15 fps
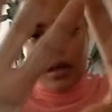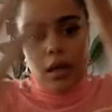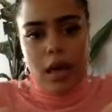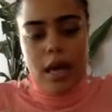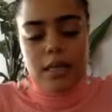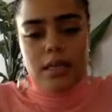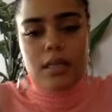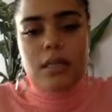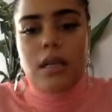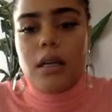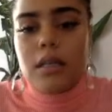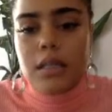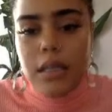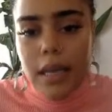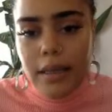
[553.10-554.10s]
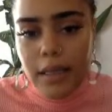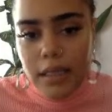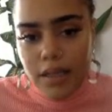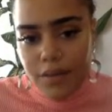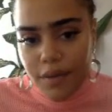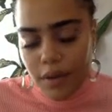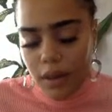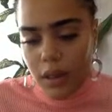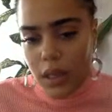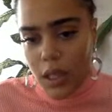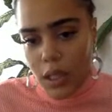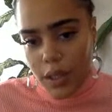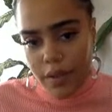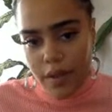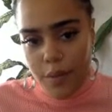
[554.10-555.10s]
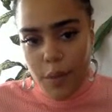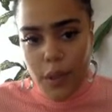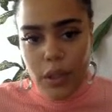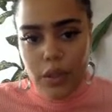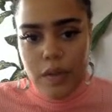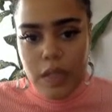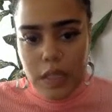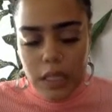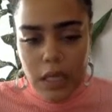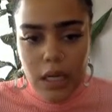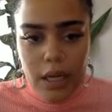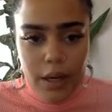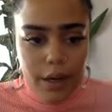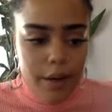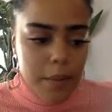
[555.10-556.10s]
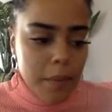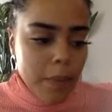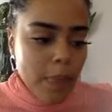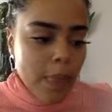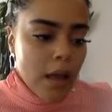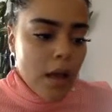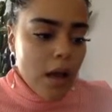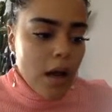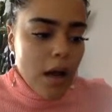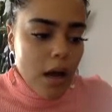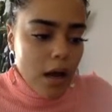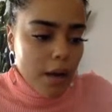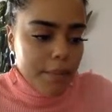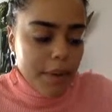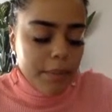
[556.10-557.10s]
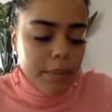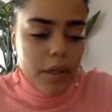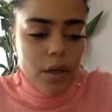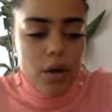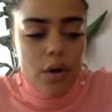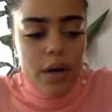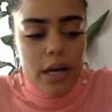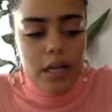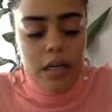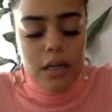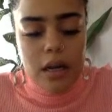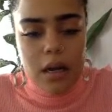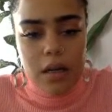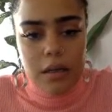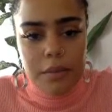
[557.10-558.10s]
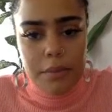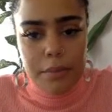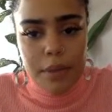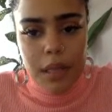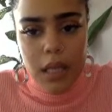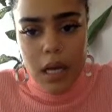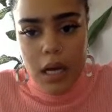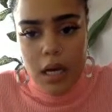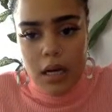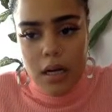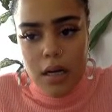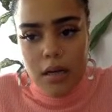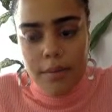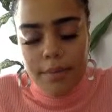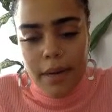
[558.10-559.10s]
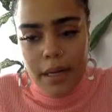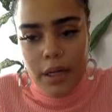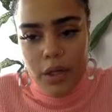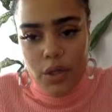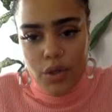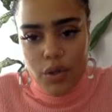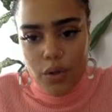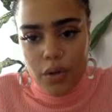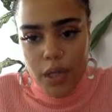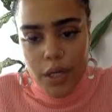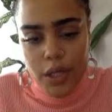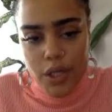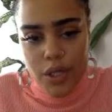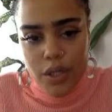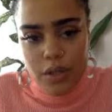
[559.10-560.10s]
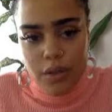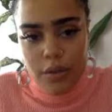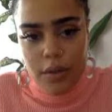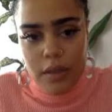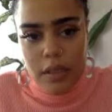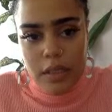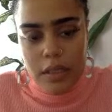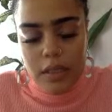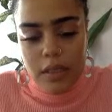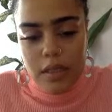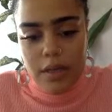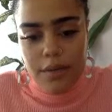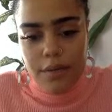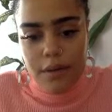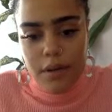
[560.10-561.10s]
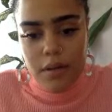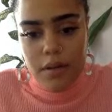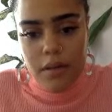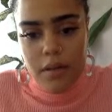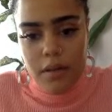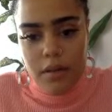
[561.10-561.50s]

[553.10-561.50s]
has a slightly different look than what you see here. I'm going to go ahead and unplug my controller just so you can see the difference.